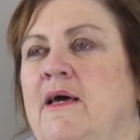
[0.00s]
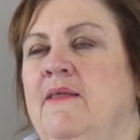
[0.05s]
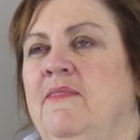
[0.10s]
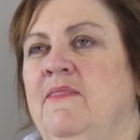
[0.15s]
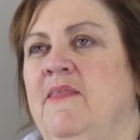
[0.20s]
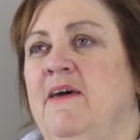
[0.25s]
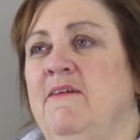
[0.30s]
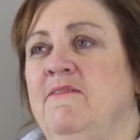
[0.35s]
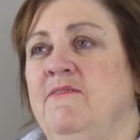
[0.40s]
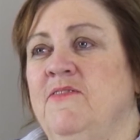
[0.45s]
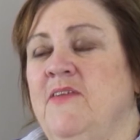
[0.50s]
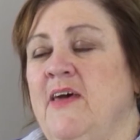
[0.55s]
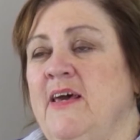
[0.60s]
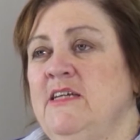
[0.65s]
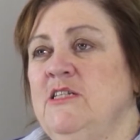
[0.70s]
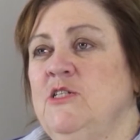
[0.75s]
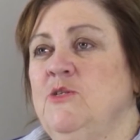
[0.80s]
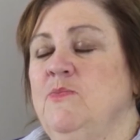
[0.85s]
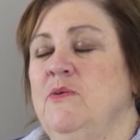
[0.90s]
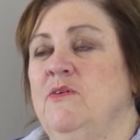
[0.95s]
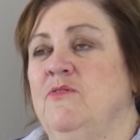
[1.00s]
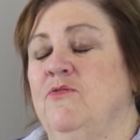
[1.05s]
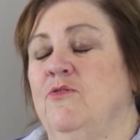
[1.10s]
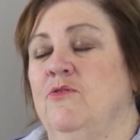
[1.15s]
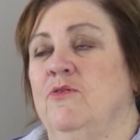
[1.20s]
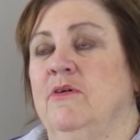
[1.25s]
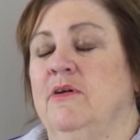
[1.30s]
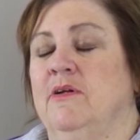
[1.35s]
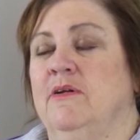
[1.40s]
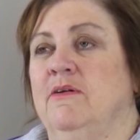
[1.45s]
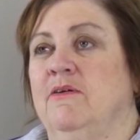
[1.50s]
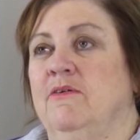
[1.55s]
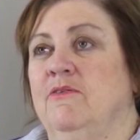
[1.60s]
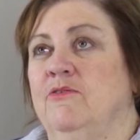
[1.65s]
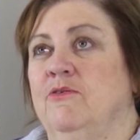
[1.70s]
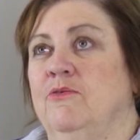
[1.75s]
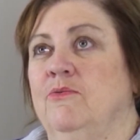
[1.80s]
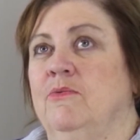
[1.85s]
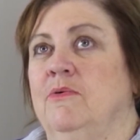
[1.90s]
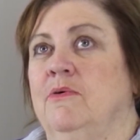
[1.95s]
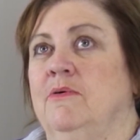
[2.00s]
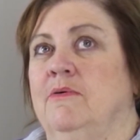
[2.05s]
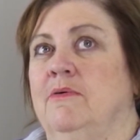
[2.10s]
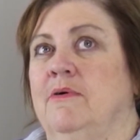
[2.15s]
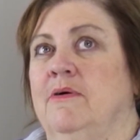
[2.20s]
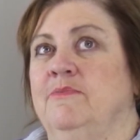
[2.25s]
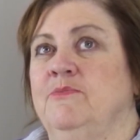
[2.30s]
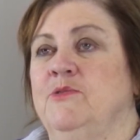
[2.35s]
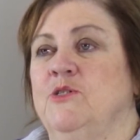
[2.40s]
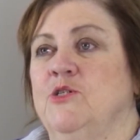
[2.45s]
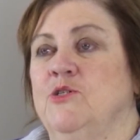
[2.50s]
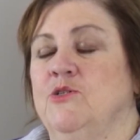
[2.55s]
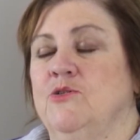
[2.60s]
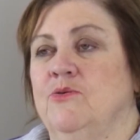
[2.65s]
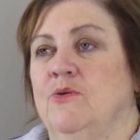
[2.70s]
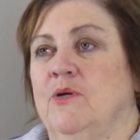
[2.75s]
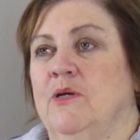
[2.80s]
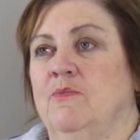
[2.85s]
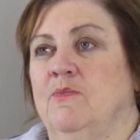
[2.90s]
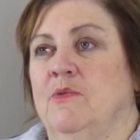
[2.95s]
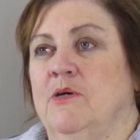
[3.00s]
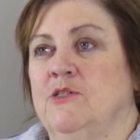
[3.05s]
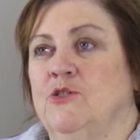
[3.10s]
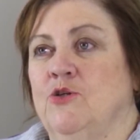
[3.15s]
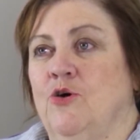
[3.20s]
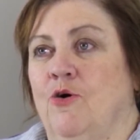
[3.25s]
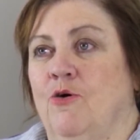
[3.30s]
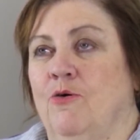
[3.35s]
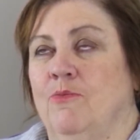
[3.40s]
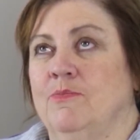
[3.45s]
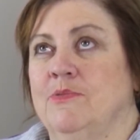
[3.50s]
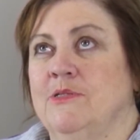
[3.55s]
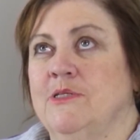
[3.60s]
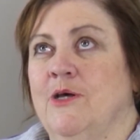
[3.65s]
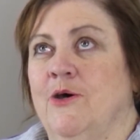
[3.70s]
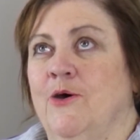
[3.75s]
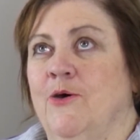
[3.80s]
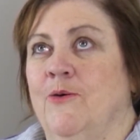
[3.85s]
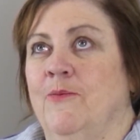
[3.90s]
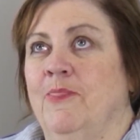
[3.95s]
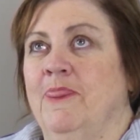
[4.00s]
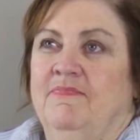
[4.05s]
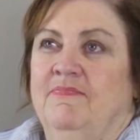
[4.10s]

and they thanked me for it, and I thought, well, I'm just doing my job. So